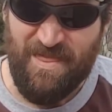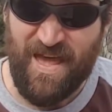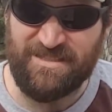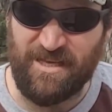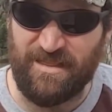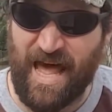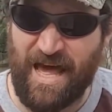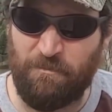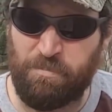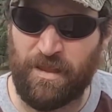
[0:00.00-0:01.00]
that's a
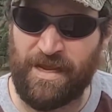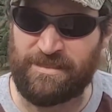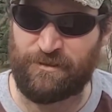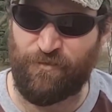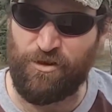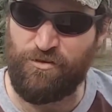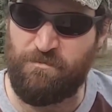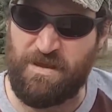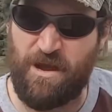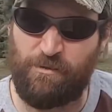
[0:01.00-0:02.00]
lot of place for you
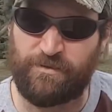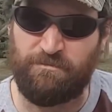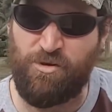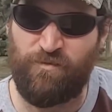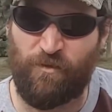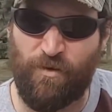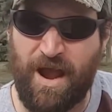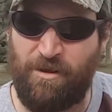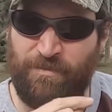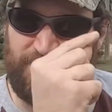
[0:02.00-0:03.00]
to be able to move
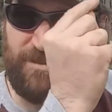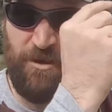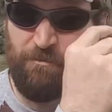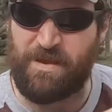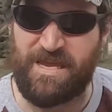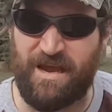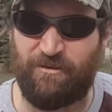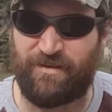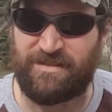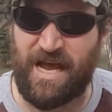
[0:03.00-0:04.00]
around but still peek
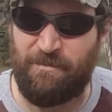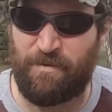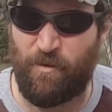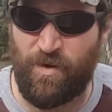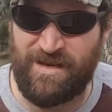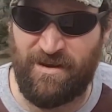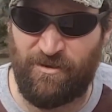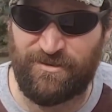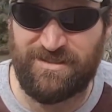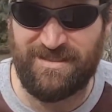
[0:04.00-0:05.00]
out the top of the
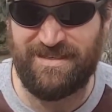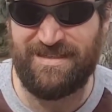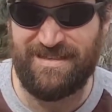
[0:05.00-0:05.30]
windows